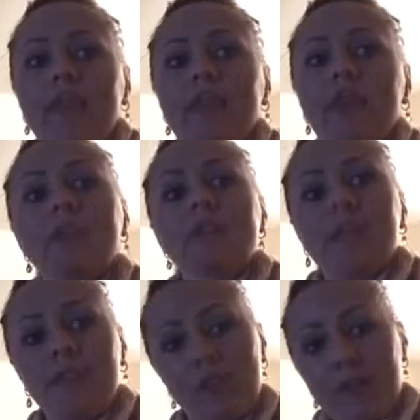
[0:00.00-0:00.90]
and
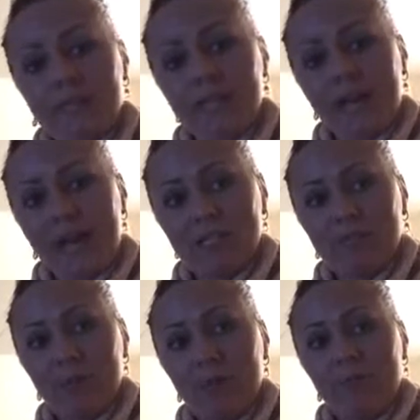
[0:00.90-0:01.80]
Thursday for the rest of the
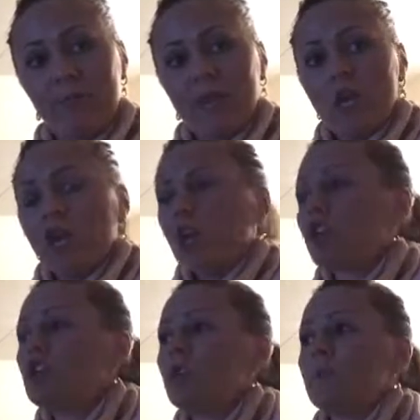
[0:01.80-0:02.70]
hospital.
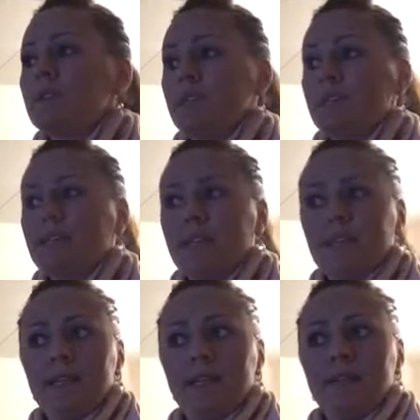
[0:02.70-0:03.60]
Good news
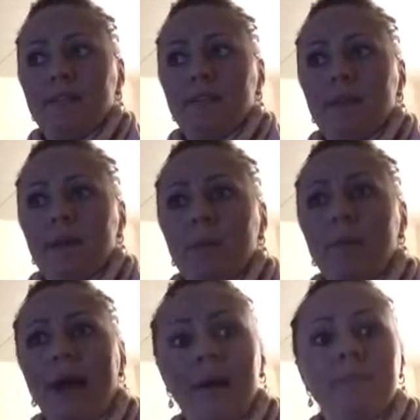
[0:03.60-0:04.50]
is
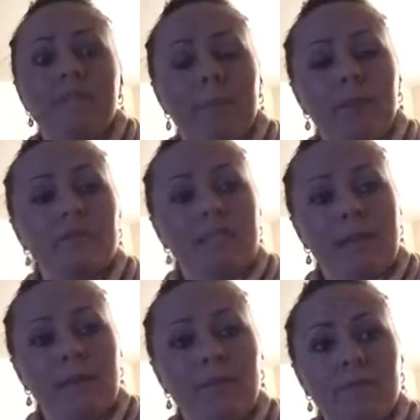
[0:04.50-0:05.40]
Bob Temple's
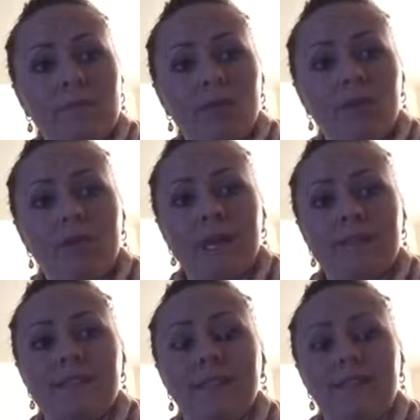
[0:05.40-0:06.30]
team, who
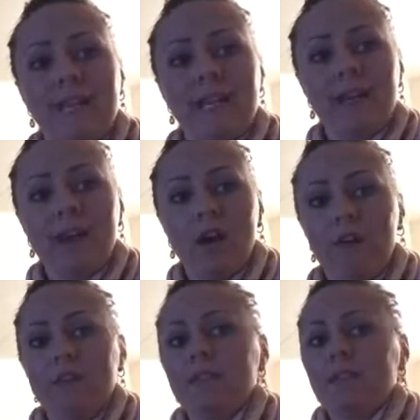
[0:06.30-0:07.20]
is the lead
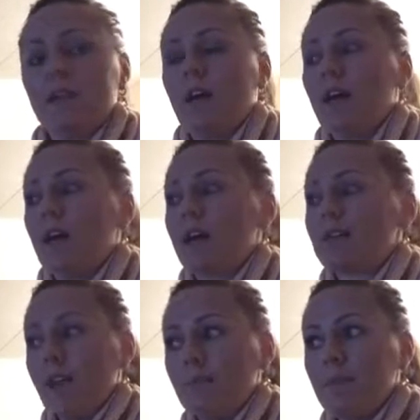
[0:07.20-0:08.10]
on this
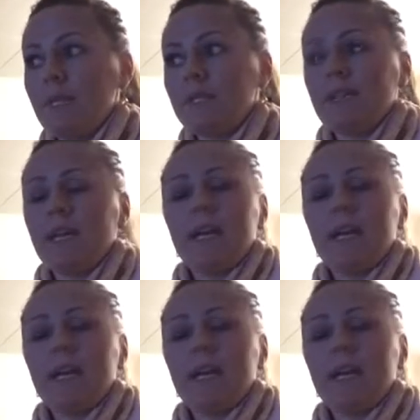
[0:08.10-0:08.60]
assignment,